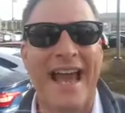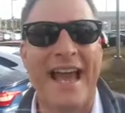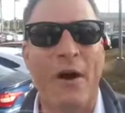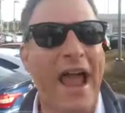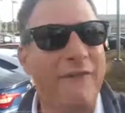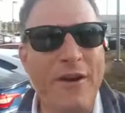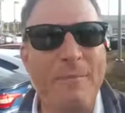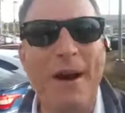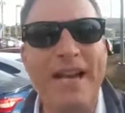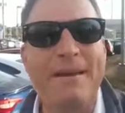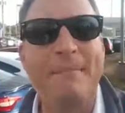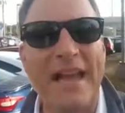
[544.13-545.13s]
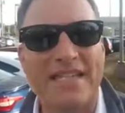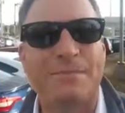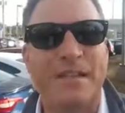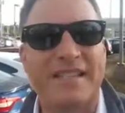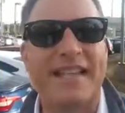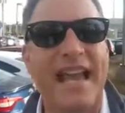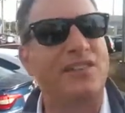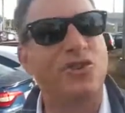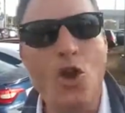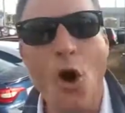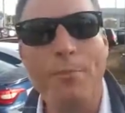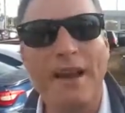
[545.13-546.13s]
Everybody makes mistakes.
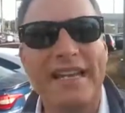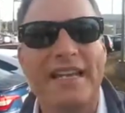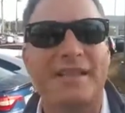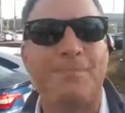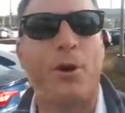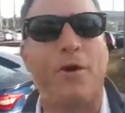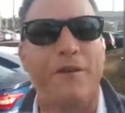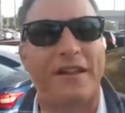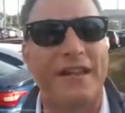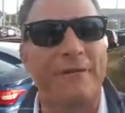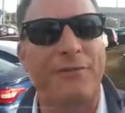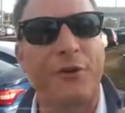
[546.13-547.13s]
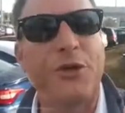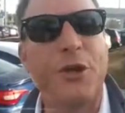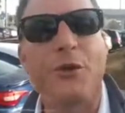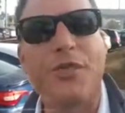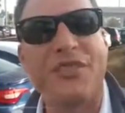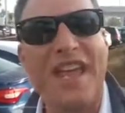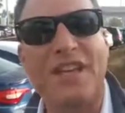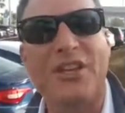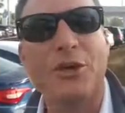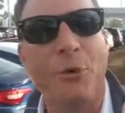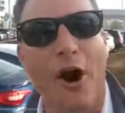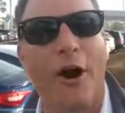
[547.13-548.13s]
Nobody is perfect. And for you to think
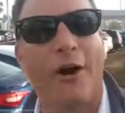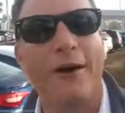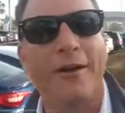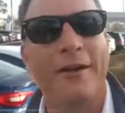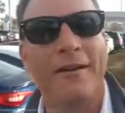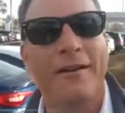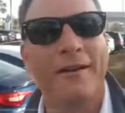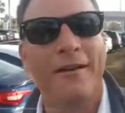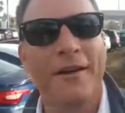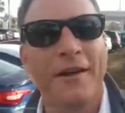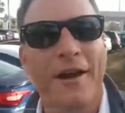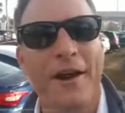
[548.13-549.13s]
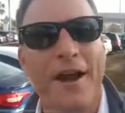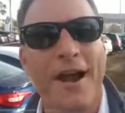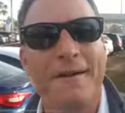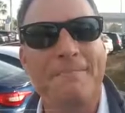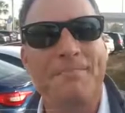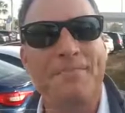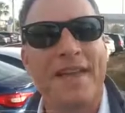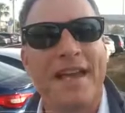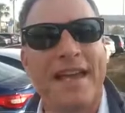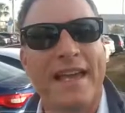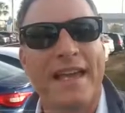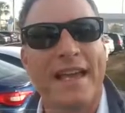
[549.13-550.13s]
you are, all right,
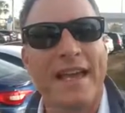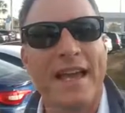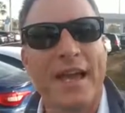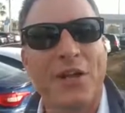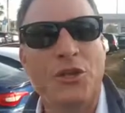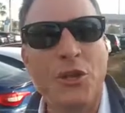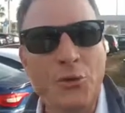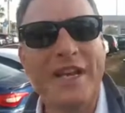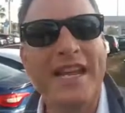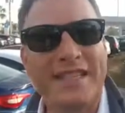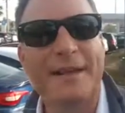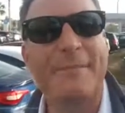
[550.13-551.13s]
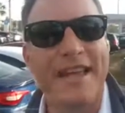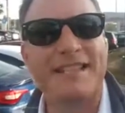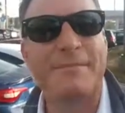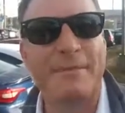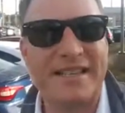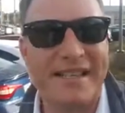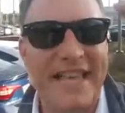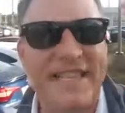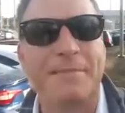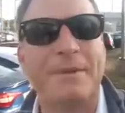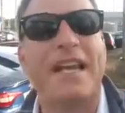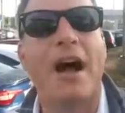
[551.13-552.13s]
you need to make some mistakes
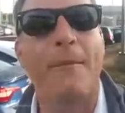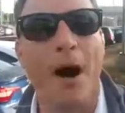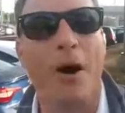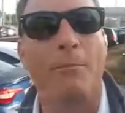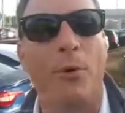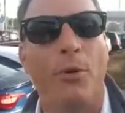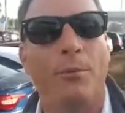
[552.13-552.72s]
to become humble.